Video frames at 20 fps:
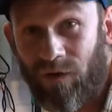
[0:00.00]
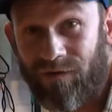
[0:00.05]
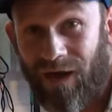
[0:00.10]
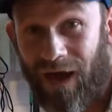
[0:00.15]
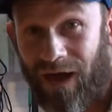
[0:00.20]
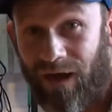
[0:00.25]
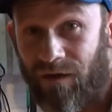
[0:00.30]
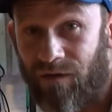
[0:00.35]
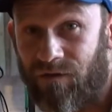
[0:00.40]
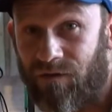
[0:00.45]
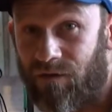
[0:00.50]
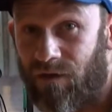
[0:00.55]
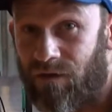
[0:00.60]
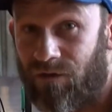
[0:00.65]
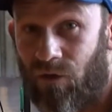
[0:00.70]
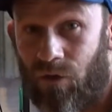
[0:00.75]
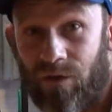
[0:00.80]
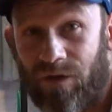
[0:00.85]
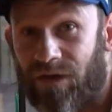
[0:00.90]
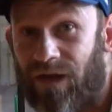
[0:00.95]
tanks,
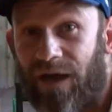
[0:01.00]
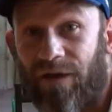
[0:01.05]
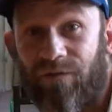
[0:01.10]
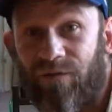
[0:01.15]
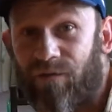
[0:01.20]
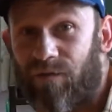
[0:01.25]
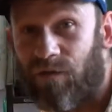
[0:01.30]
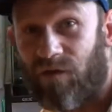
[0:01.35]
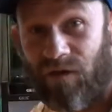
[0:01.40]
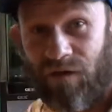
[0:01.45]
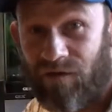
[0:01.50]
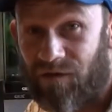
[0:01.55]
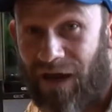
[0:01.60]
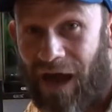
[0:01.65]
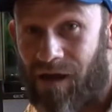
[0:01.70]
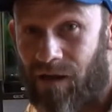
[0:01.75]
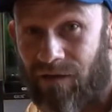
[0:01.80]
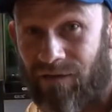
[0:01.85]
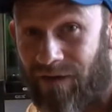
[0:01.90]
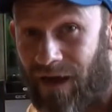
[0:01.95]
they're only like
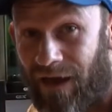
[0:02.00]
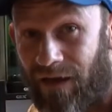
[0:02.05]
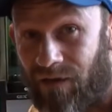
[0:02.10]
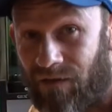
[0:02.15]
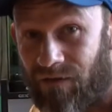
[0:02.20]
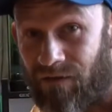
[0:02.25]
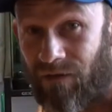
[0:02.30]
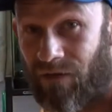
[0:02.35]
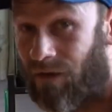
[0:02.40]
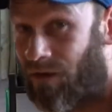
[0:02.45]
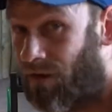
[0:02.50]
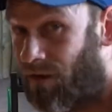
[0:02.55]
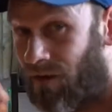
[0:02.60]
6-gallon tanks,